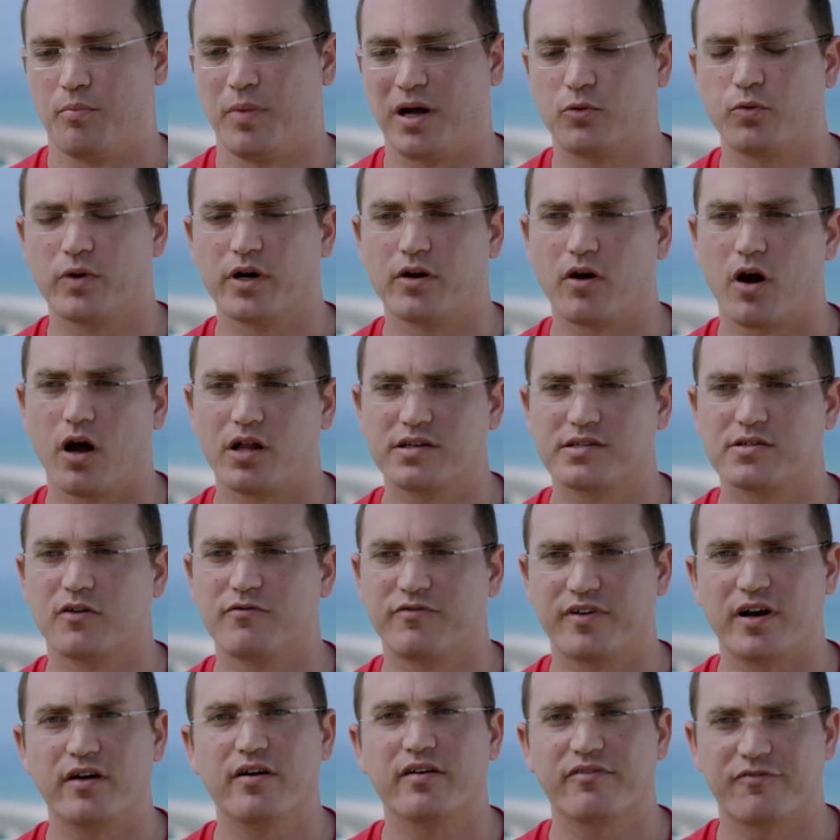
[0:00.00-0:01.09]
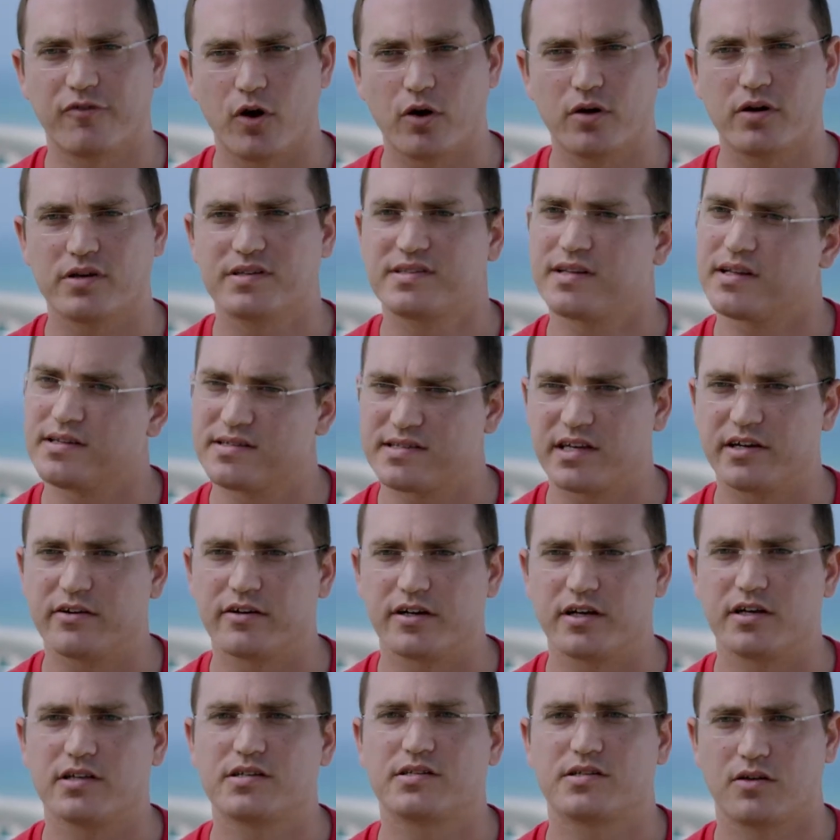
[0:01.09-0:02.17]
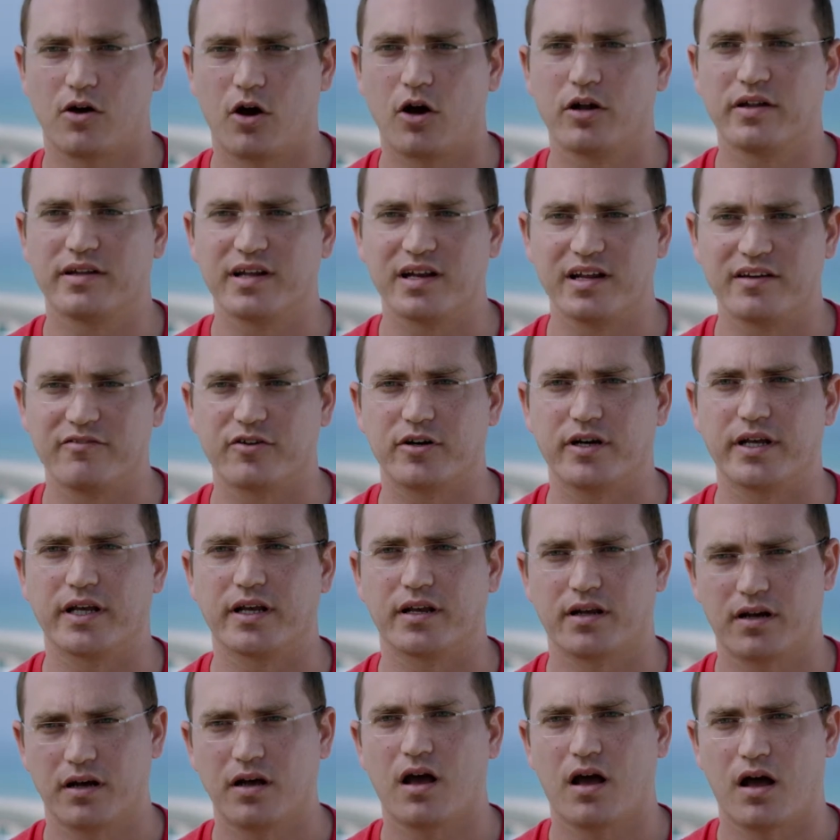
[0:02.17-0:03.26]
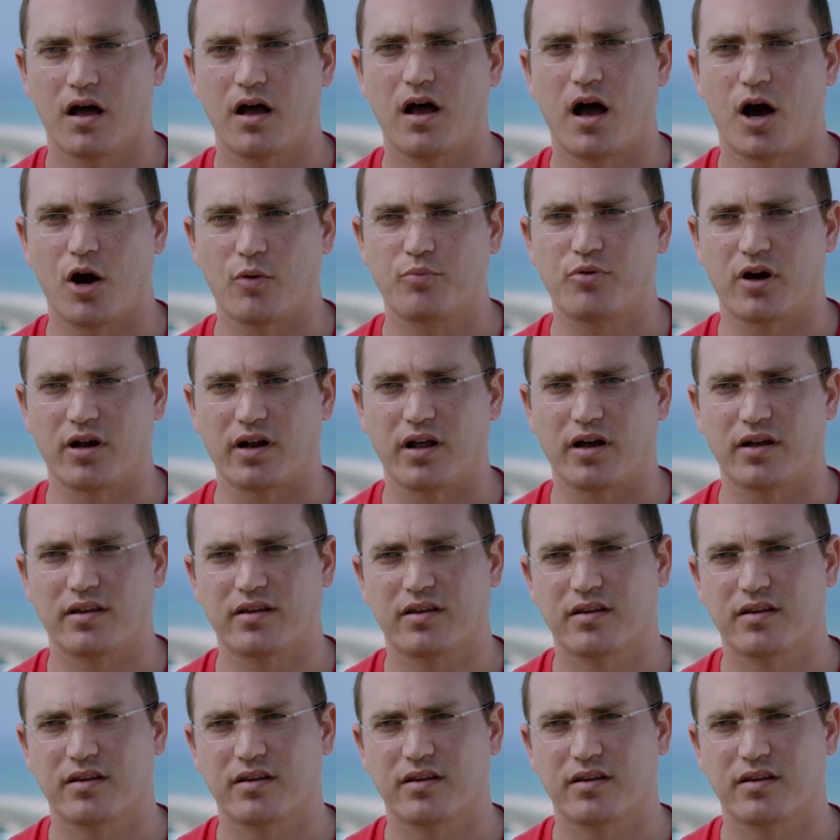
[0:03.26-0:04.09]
but we're also very focused and serious on delivering our product.